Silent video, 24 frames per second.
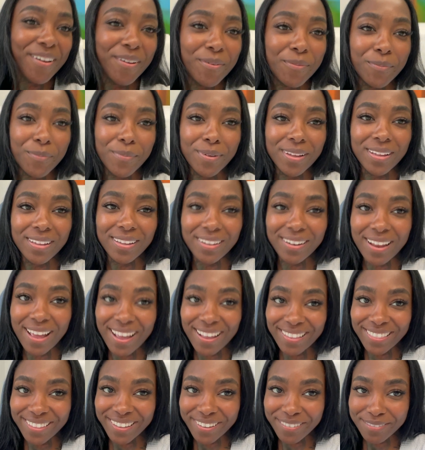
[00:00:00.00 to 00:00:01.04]
But I
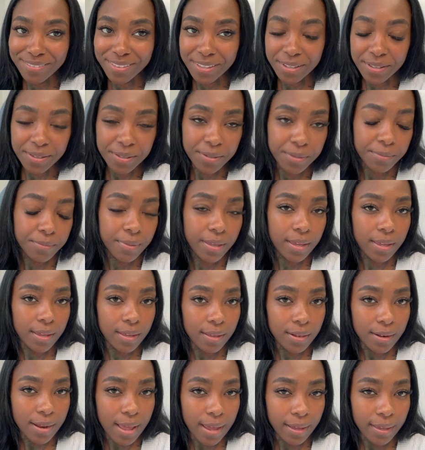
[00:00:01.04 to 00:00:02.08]
love them,
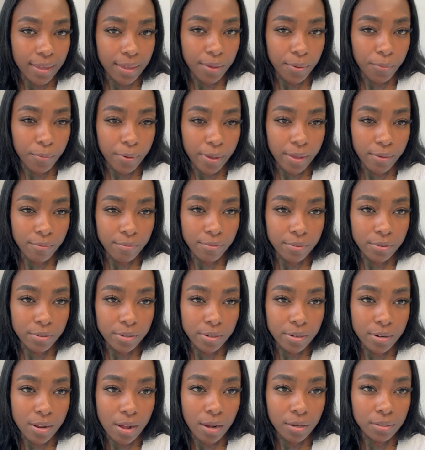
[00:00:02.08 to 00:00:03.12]
and I can't wait for
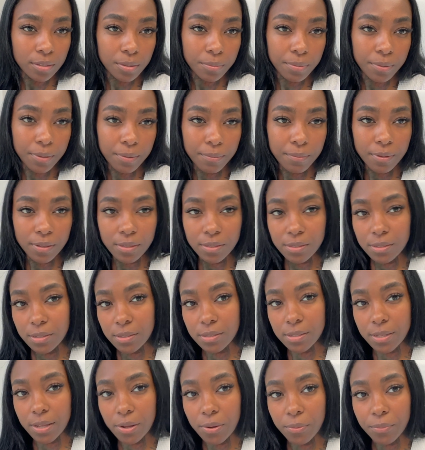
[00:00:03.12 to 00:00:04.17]
Dr. Pittman to
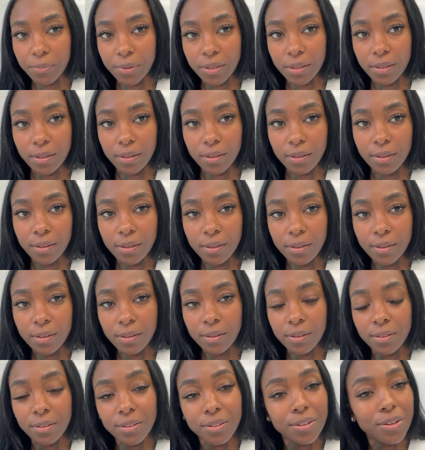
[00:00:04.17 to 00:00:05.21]
tell me,
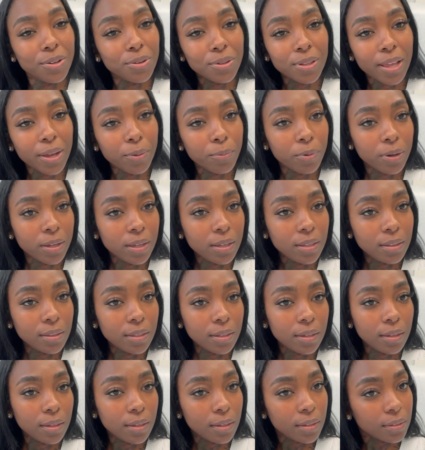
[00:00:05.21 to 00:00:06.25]
you know, like what he
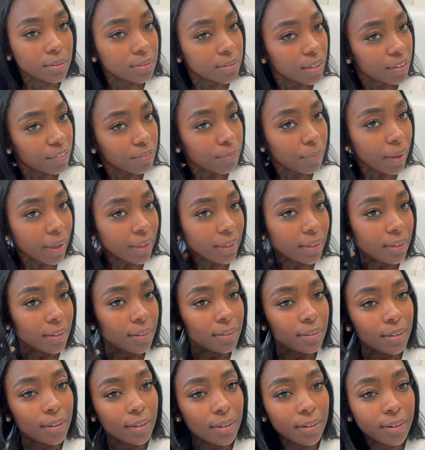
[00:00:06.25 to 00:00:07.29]
thinks of my
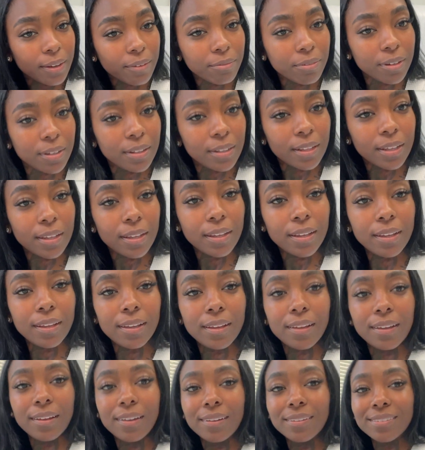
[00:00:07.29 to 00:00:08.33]
healing and everything.
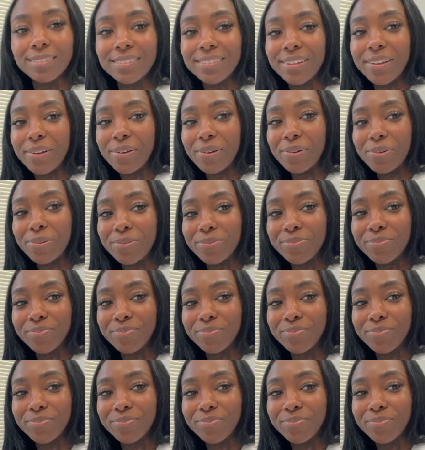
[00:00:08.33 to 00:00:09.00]
So